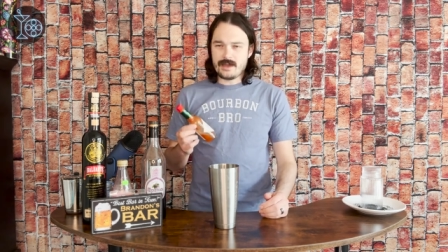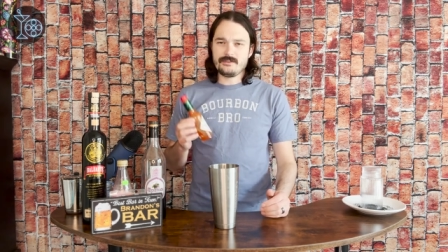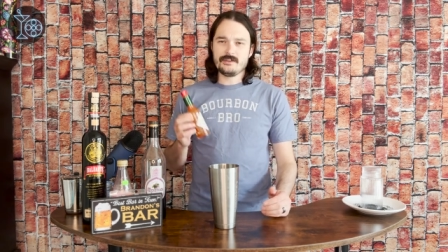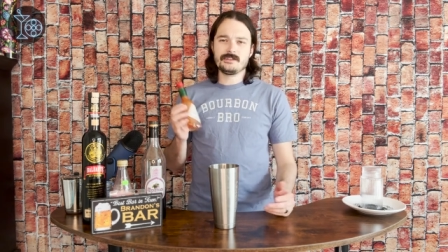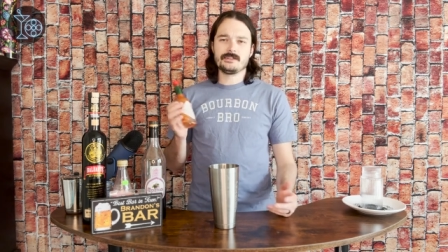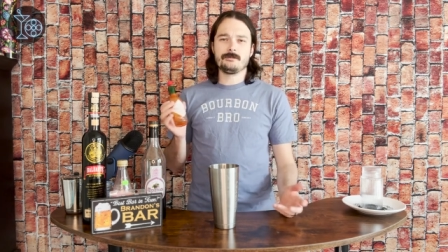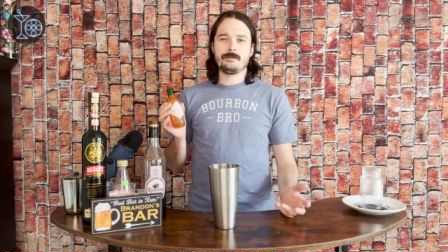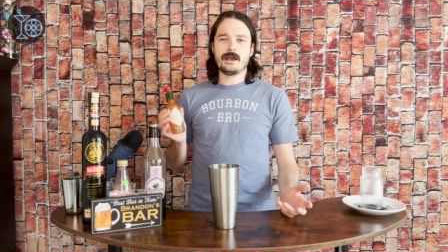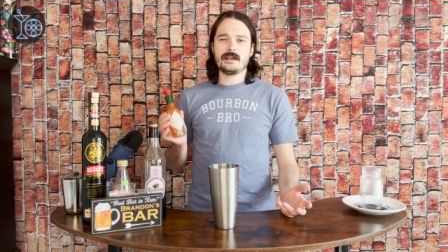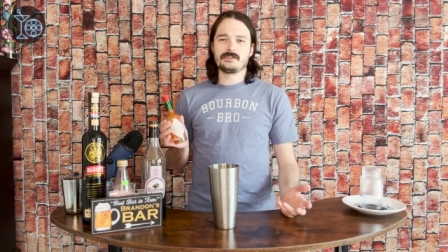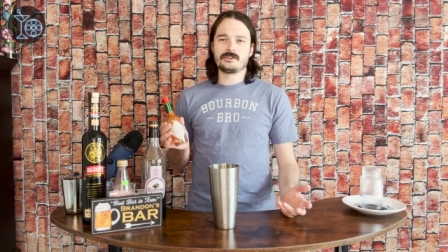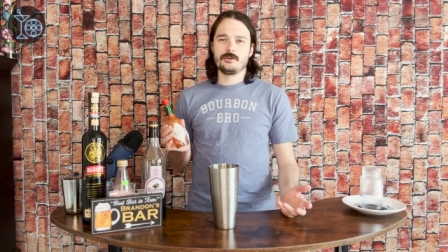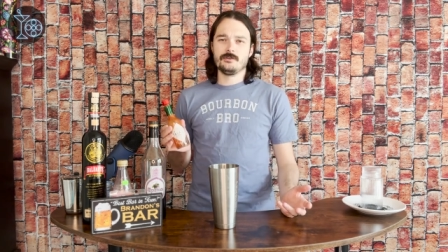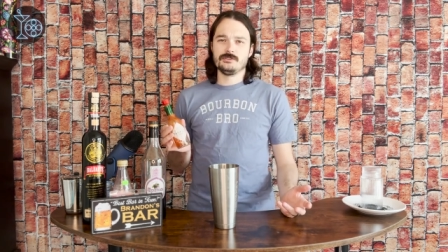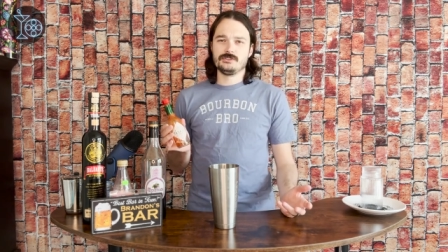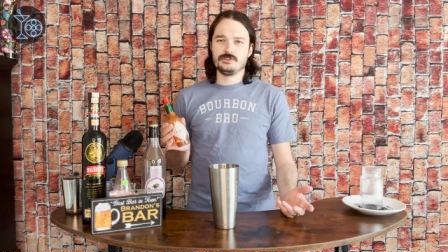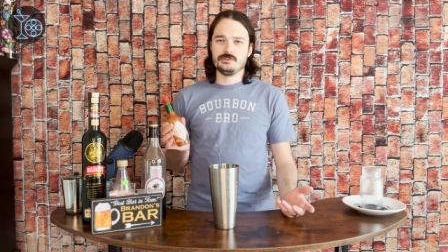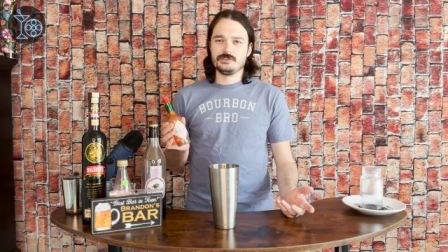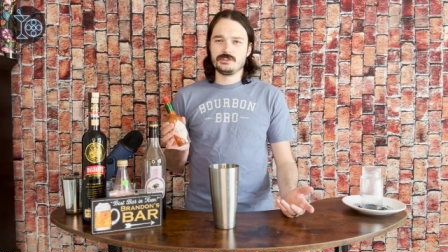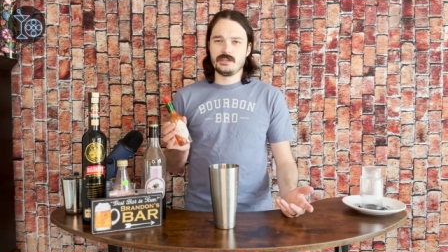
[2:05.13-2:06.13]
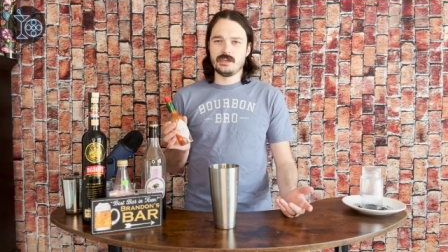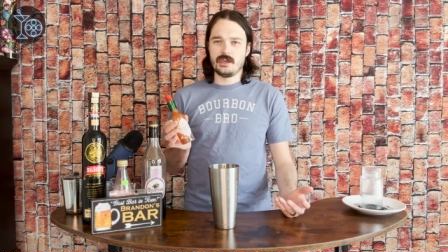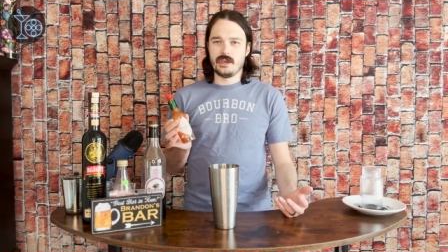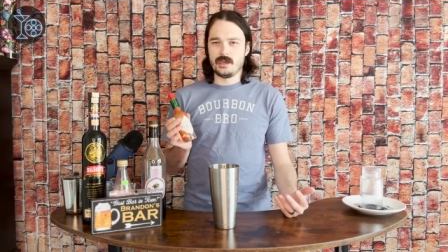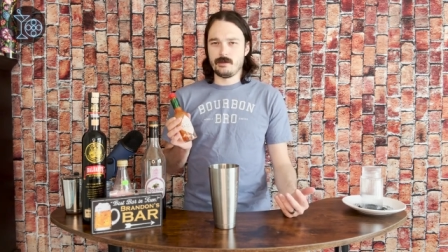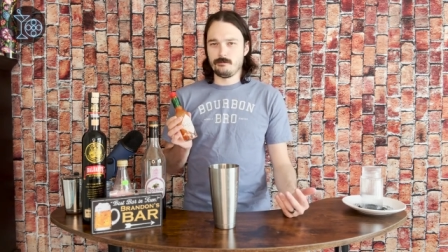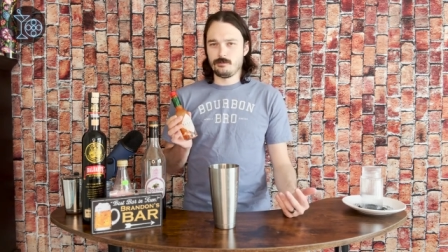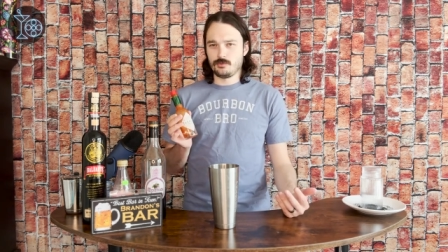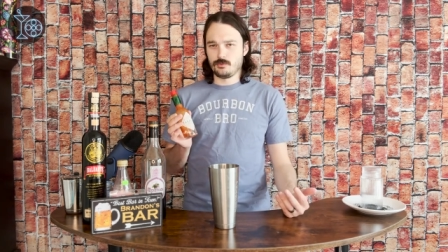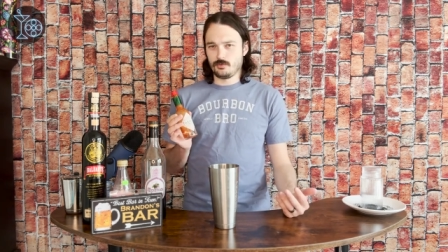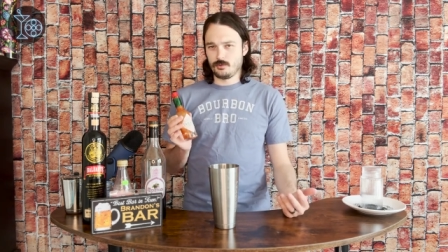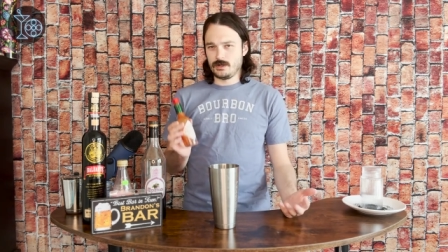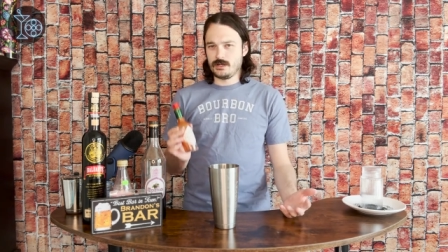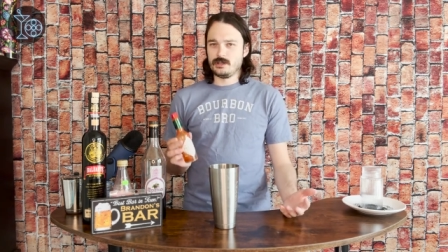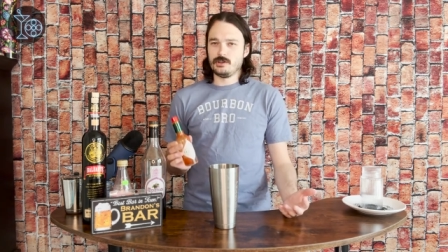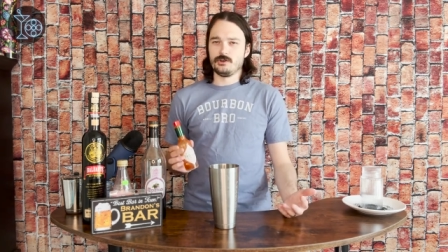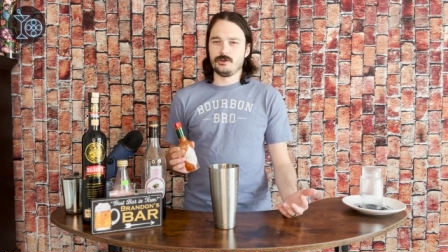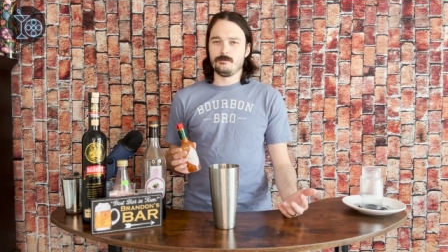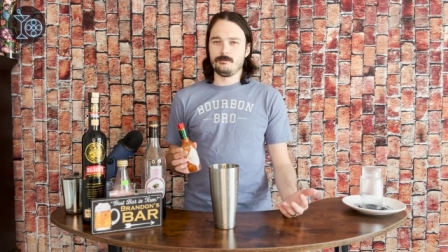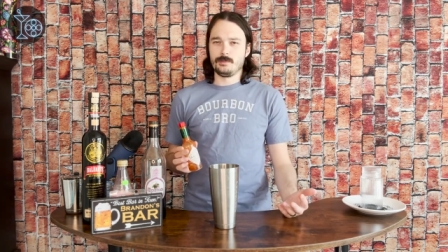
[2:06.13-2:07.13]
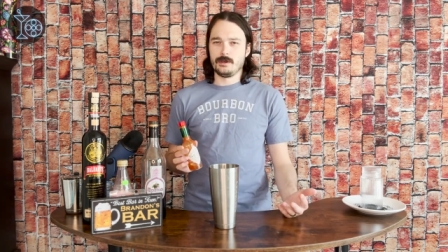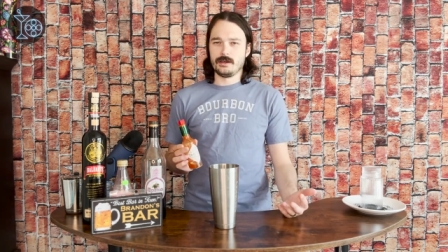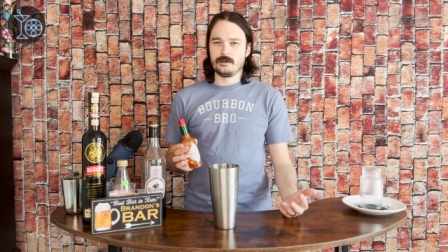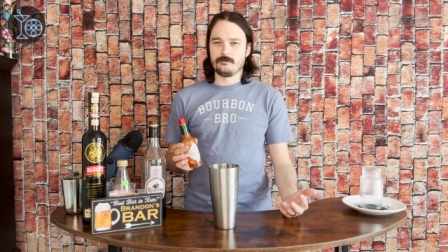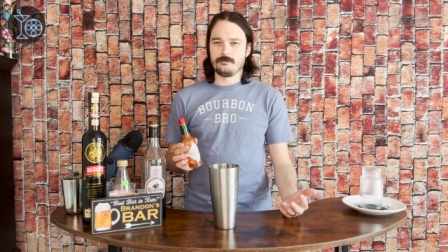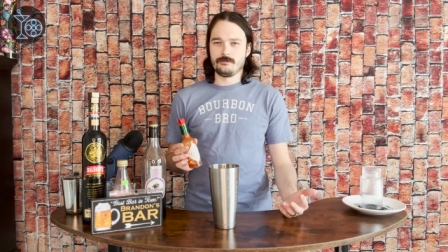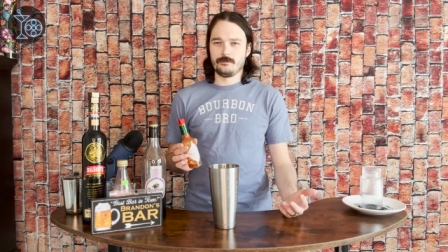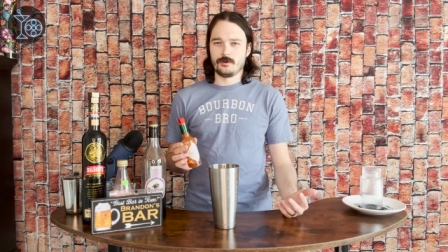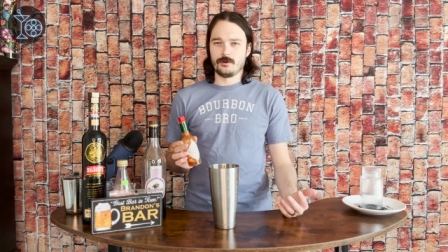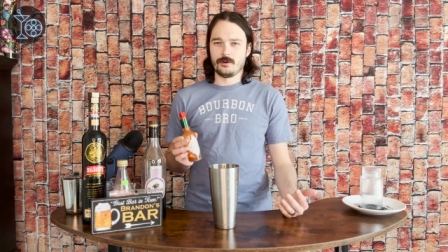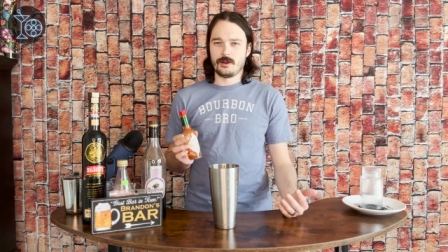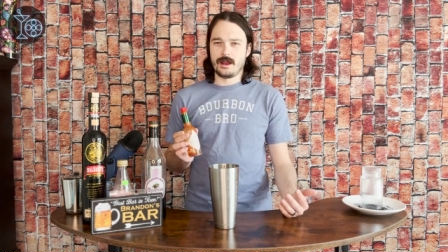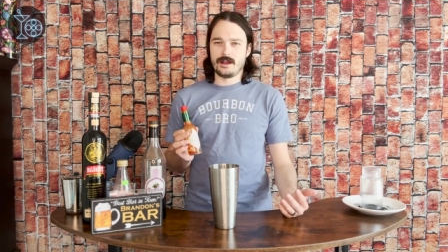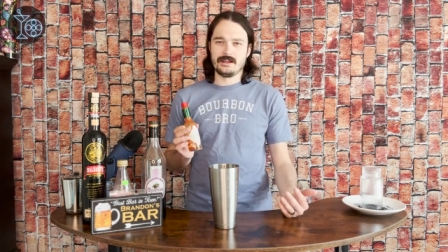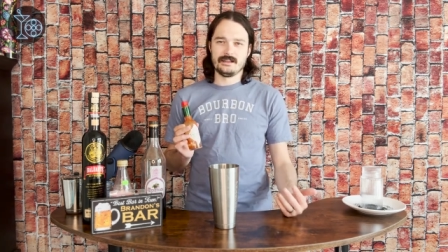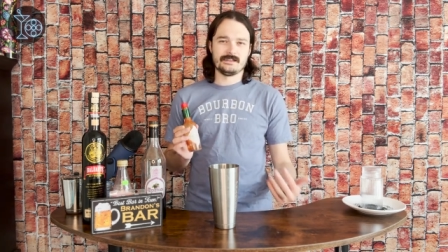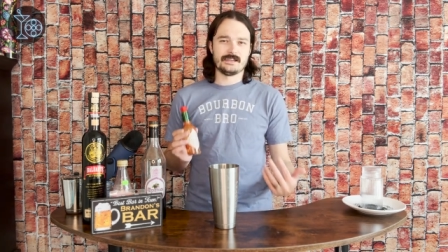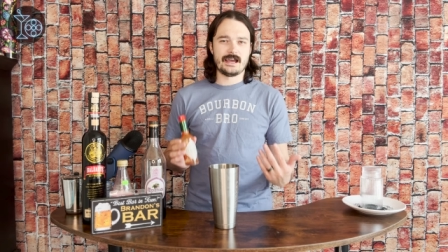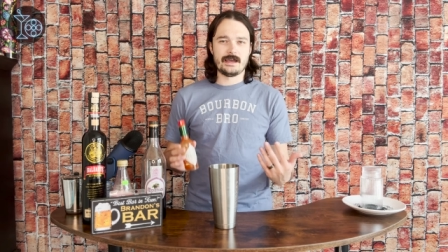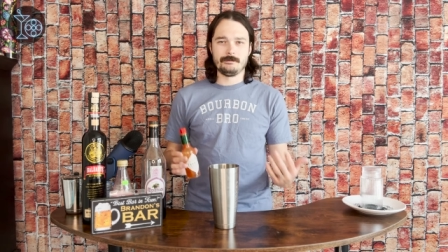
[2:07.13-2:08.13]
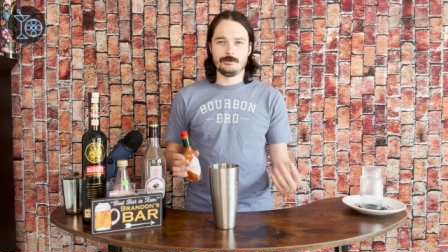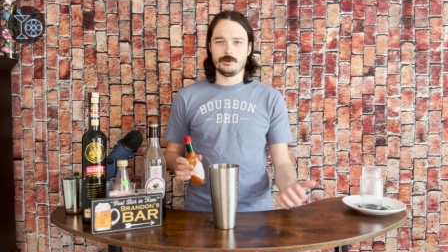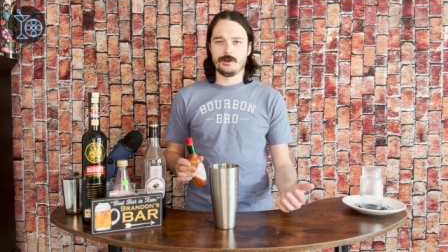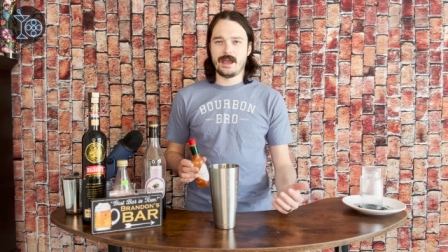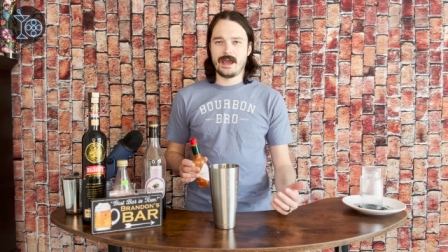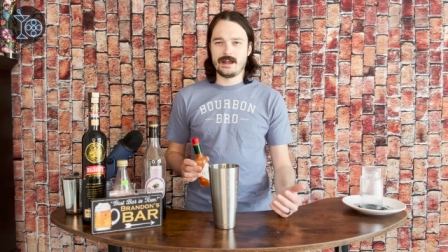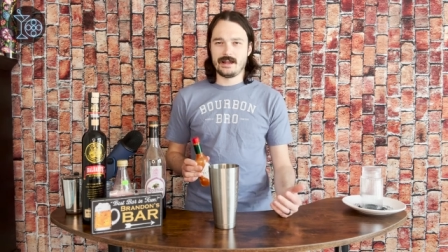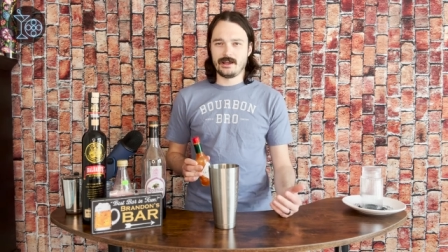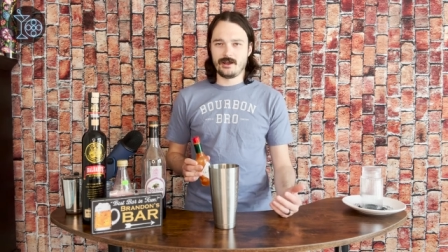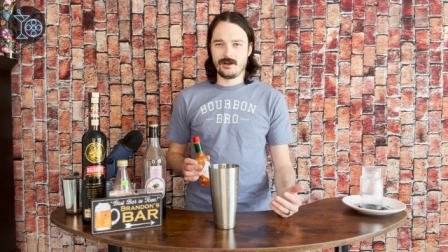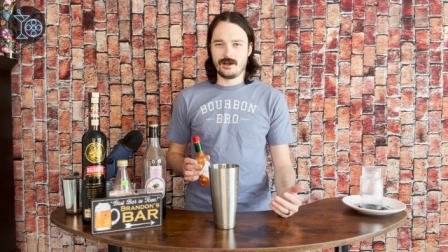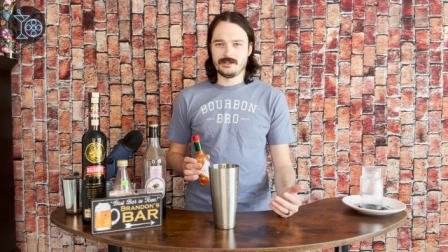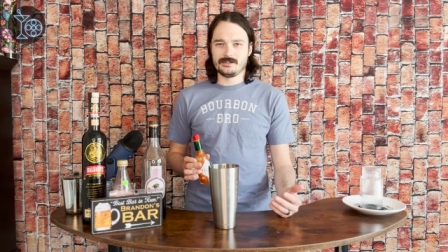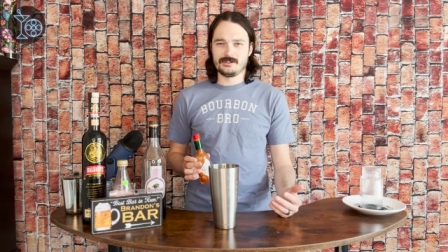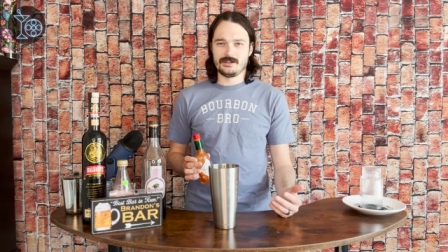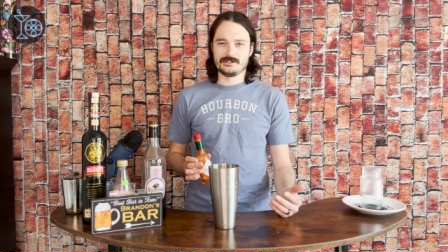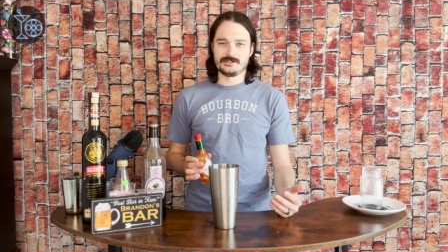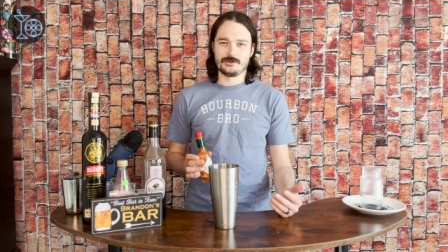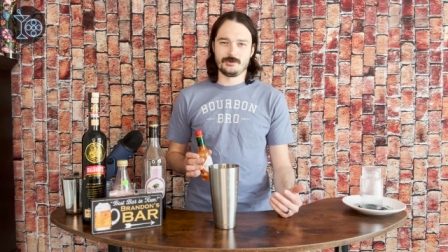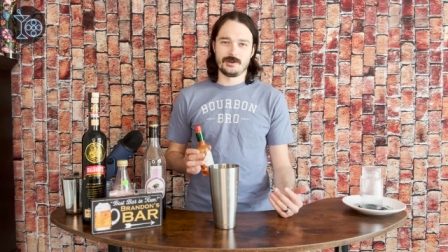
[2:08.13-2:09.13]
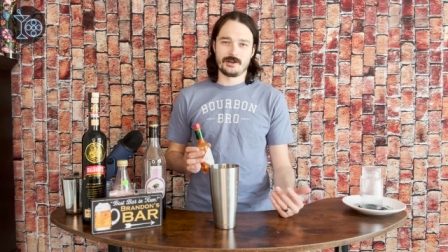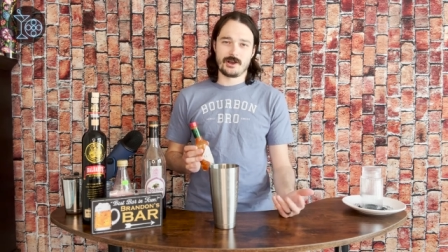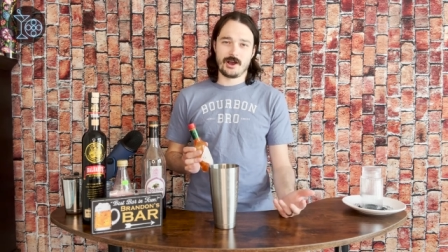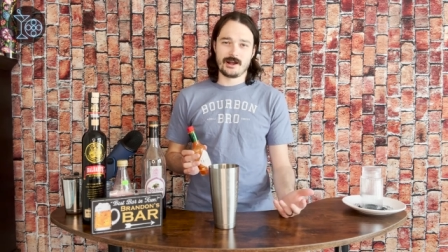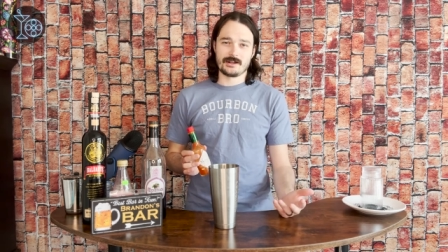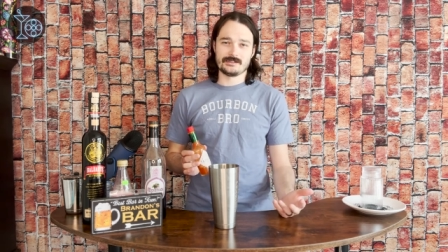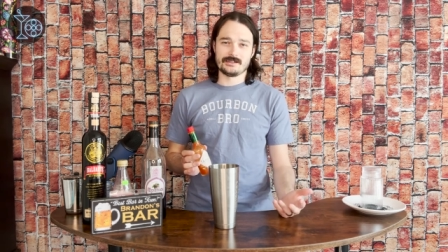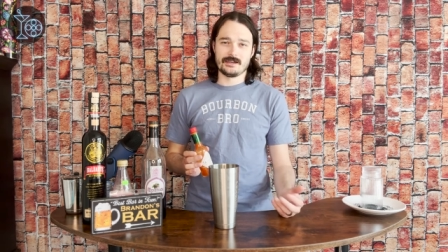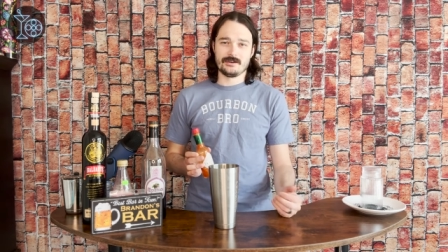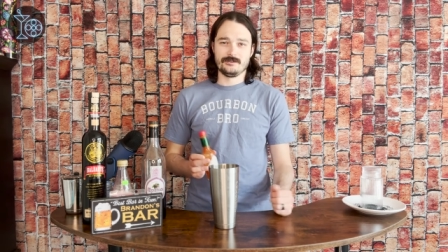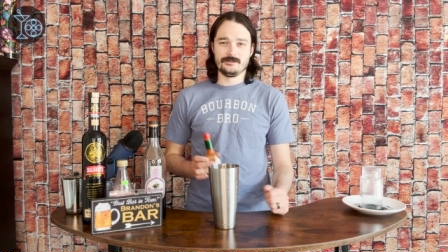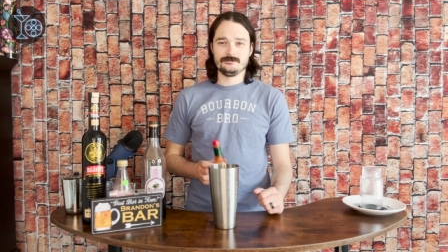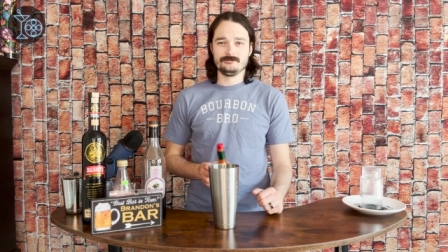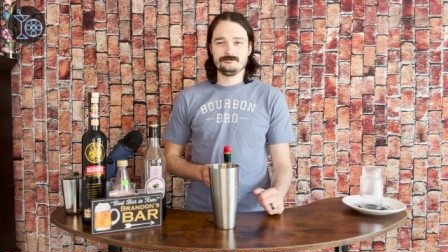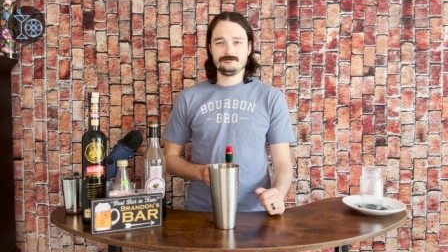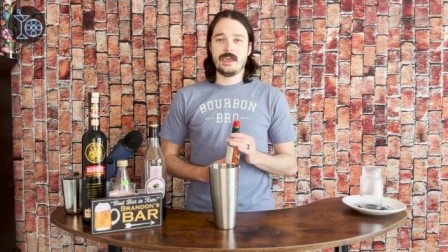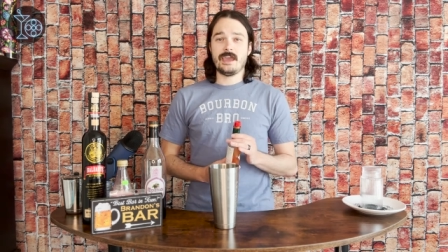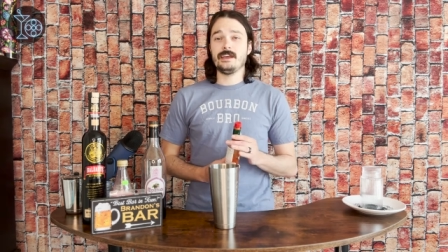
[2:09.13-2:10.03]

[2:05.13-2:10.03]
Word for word: I think Tabasco is usually a pretty good pick for any time you're adding hot sauce to a cocktail.